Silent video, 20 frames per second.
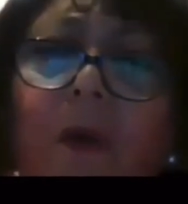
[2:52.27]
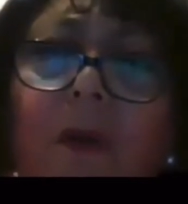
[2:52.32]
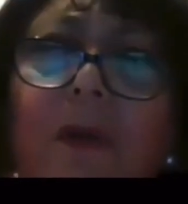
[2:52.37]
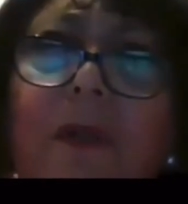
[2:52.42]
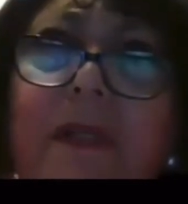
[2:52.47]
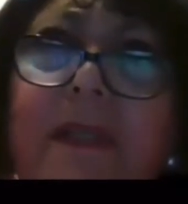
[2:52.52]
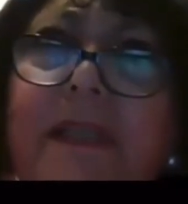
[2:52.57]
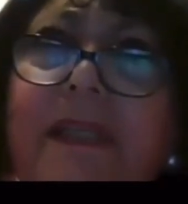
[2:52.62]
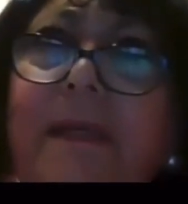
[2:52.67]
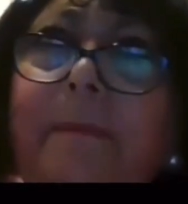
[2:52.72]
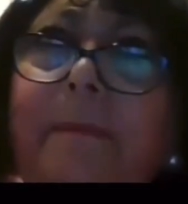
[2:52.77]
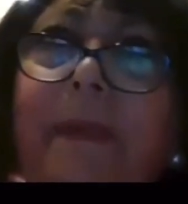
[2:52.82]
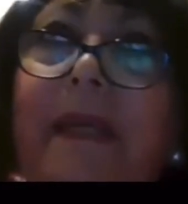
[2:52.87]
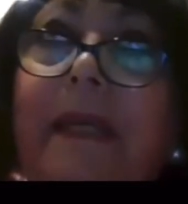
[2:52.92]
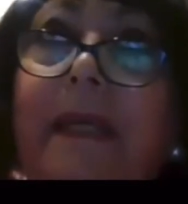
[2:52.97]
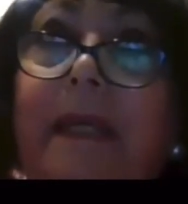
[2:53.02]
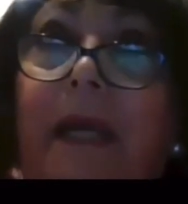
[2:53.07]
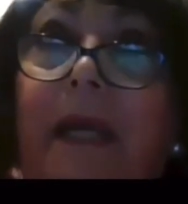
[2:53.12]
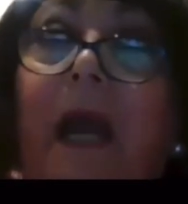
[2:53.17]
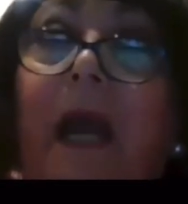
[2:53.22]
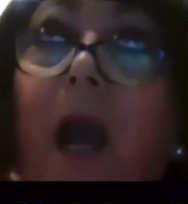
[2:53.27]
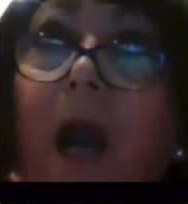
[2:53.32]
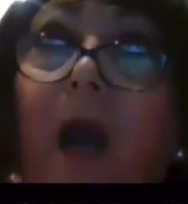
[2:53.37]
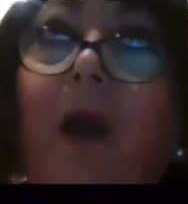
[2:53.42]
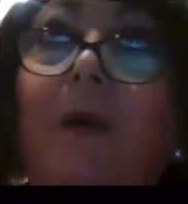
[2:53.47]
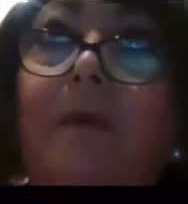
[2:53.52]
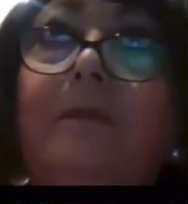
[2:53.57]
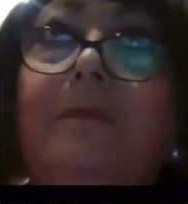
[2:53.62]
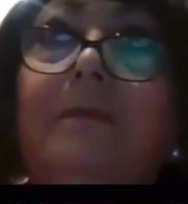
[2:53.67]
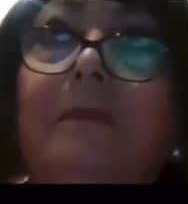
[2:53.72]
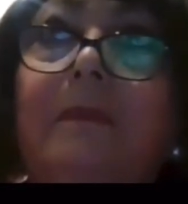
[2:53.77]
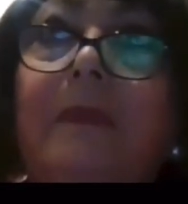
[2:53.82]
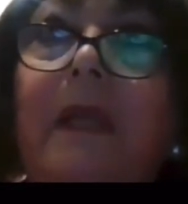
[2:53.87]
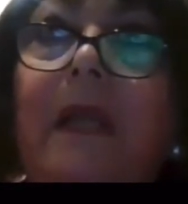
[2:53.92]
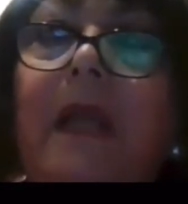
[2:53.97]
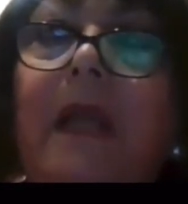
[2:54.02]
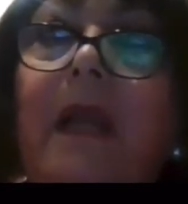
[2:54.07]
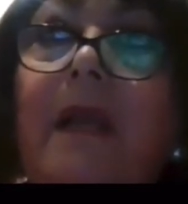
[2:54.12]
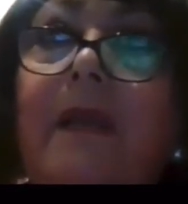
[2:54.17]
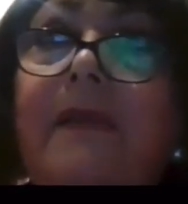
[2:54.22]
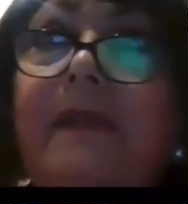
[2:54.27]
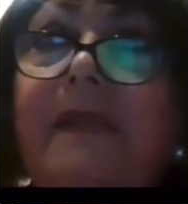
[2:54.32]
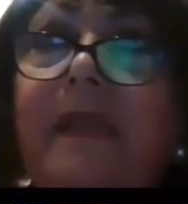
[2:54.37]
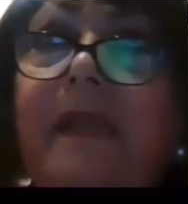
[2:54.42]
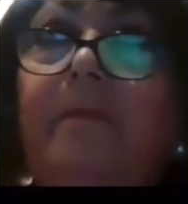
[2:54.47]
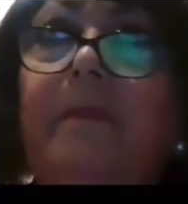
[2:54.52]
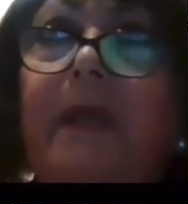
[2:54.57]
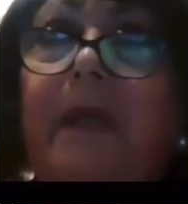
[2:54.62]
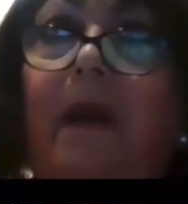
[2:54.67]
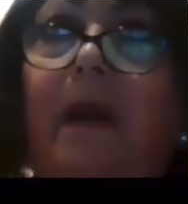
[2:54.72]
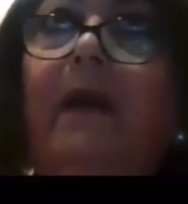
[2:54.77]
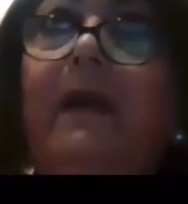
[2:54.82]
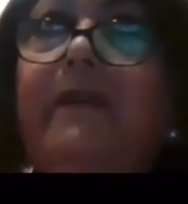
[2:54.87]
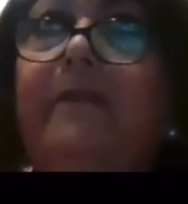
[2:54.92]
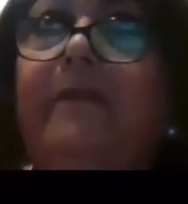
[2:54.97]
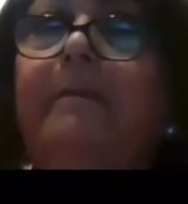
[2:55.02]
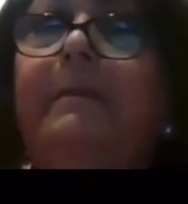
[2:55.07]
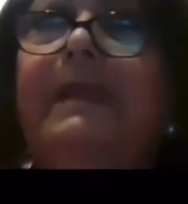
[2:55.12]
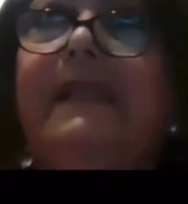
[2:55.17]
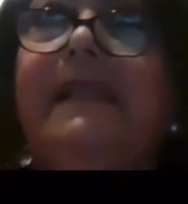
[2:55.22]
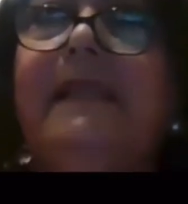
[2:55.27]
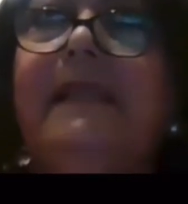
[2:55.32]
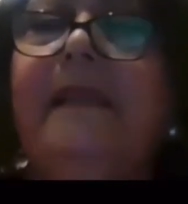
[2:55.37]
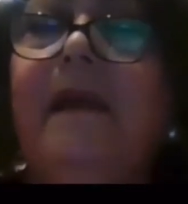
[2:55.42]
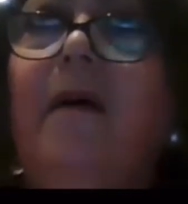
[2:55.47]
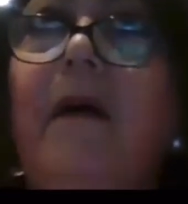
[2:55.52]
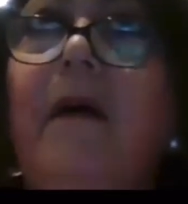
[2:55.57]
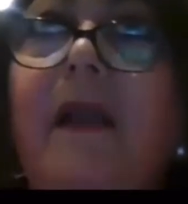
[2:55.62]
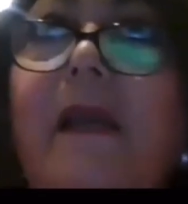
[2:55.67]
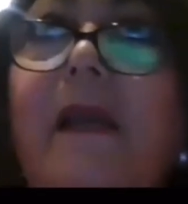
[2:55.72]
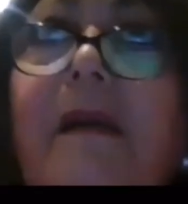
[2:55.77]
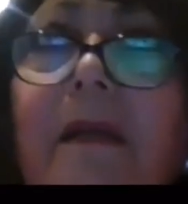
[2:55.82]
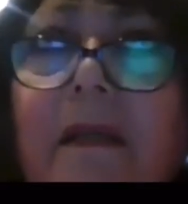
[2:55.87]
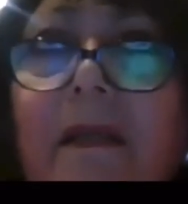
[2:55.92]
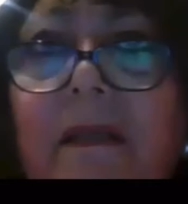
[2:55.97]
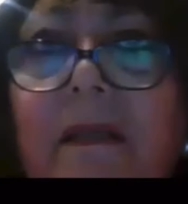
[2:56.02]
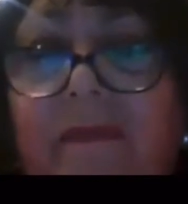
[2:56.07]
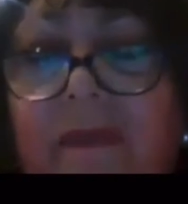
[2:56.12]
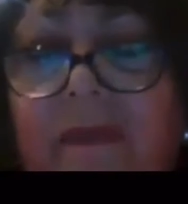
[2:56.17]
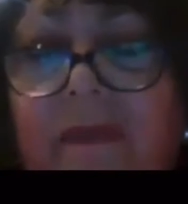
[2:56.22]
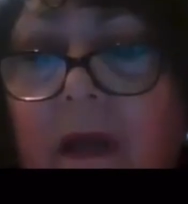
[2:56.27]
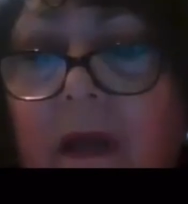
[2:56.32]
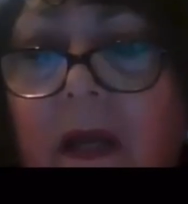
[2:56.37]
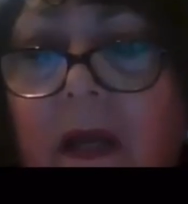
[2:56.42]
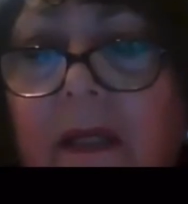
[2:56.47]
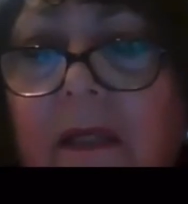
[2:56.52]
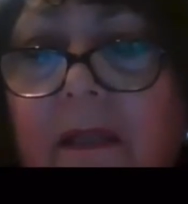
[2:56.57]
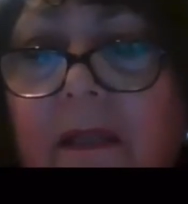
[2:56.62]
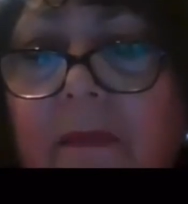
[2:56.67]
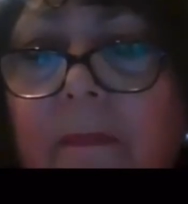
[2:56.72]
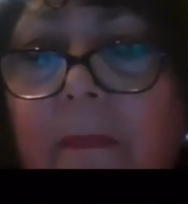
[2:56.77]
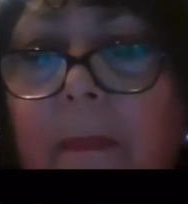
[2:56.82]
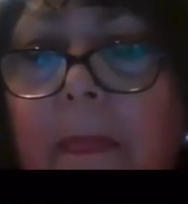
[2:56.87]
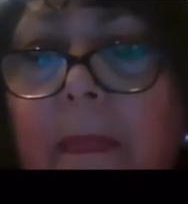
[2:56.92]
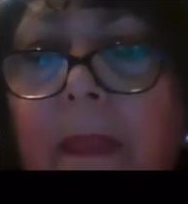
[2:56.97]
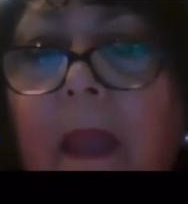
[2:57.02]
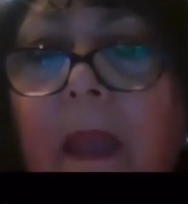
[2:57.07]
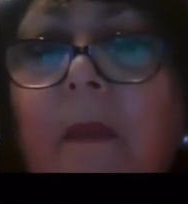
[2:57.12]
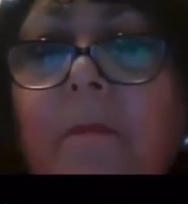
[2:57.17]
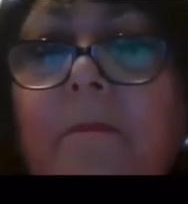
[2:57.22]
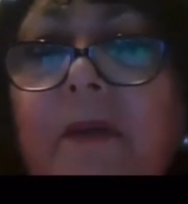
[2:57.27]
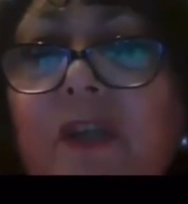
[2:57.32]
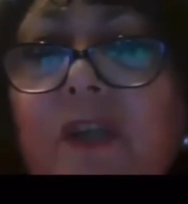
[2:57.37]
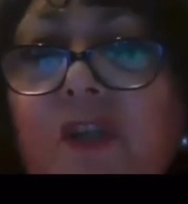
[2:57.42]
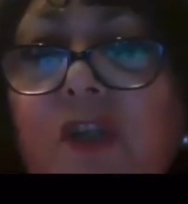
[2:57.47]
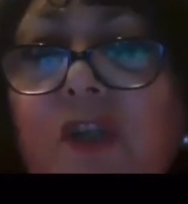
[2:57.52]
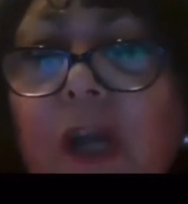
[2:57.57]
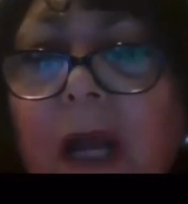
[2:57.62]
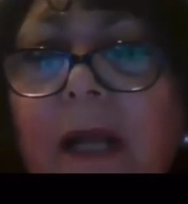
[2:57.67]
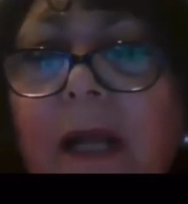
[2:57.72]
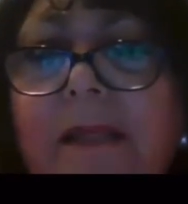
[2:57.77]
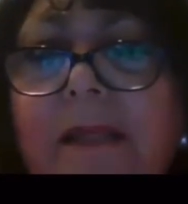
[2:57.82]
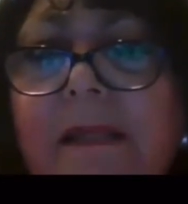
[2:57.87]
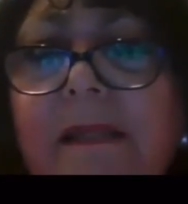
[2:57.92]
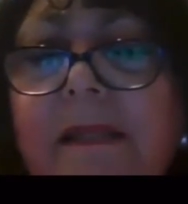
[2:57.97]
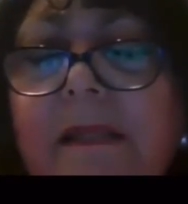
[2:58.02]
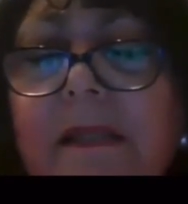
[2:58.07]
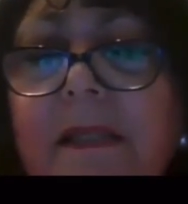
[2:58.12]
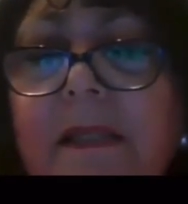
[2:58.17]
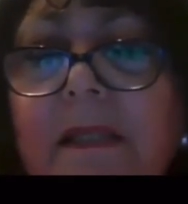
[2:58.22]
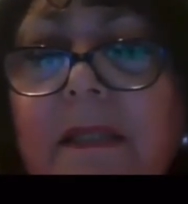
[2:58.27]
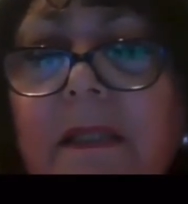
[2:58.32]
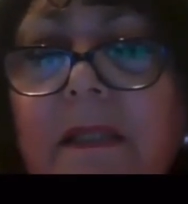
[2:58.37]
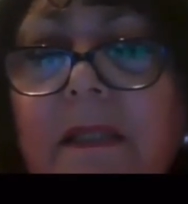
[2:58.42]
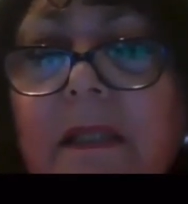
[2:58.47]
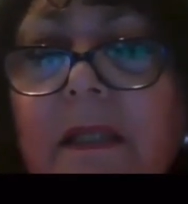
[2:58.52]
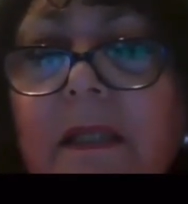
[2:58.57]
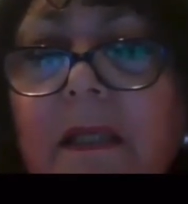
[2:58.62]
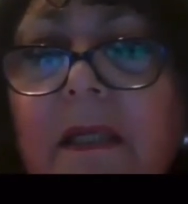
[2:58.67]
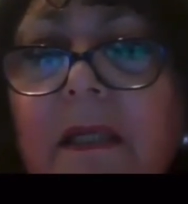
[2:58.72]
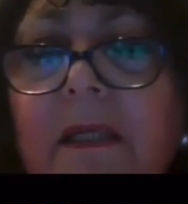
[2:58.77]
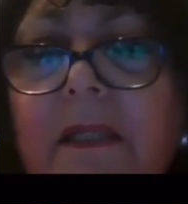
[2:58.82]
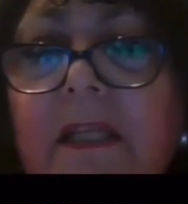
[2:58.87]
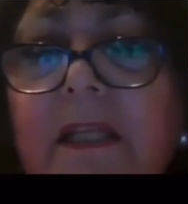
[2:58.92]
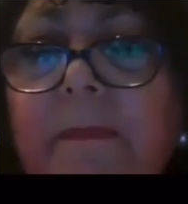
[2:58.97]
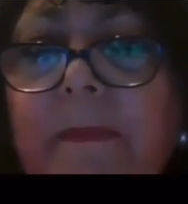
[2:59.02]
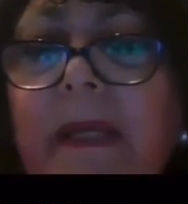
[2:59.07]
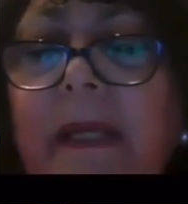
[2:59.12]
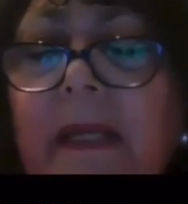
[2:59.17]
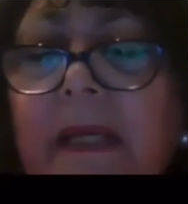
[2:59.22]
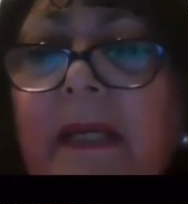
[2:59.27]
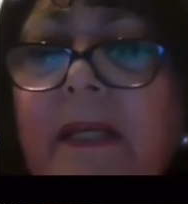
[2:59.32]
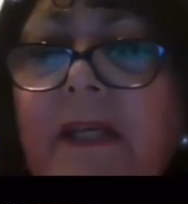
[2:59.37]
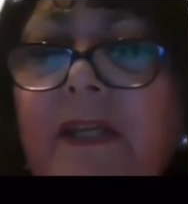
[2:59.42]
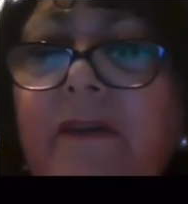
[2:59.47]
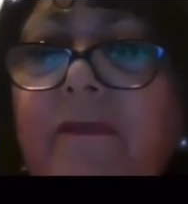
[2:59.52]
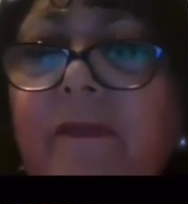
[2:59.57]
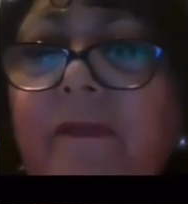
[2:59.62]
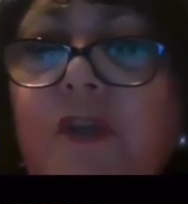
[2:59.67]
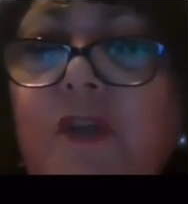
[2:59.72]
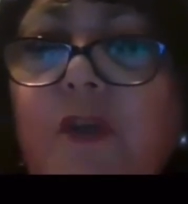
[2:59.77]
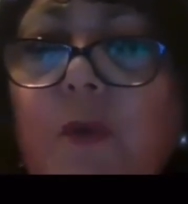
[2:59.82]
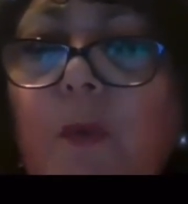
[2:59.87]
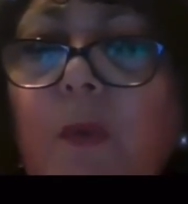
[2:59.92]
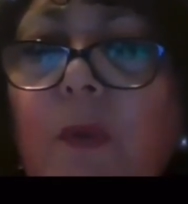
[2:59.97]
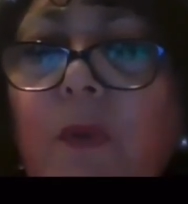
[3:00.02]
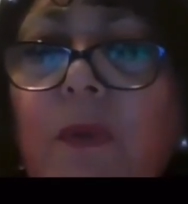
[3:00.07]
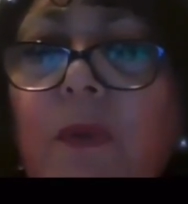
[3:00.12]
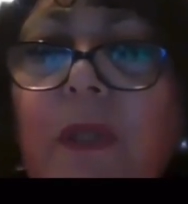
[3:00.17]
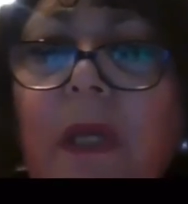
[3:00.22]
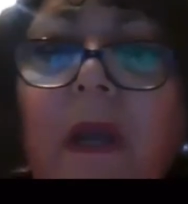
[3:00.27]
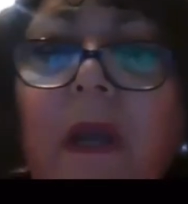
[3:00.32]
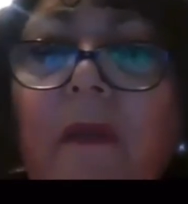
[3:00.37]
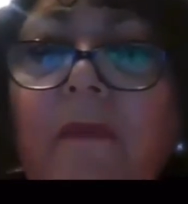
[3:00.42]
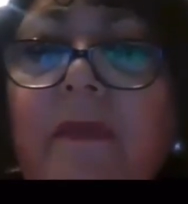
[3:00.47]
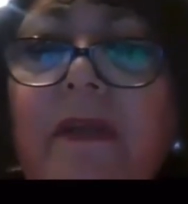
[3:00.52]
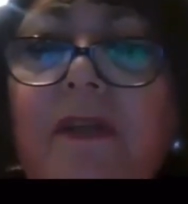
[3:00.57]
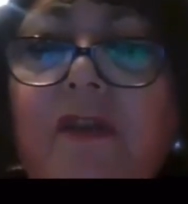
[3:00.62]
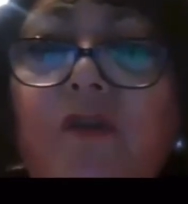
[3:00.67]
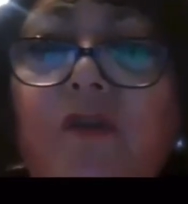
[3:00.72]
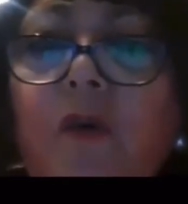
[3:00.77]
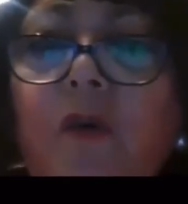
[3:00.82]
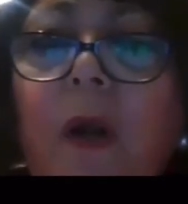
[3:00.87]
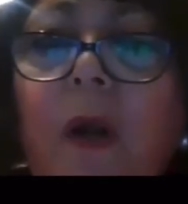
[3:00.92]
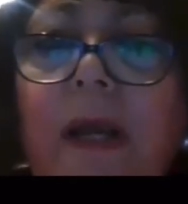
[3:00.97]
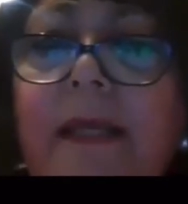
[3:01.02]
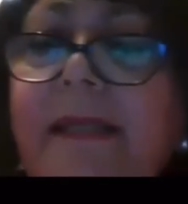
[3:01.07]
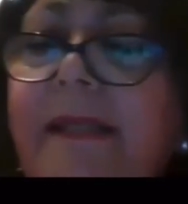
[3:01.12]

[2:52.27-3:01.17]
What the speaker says: to become some kind of messiah, if you like, but just to be an individual that tries to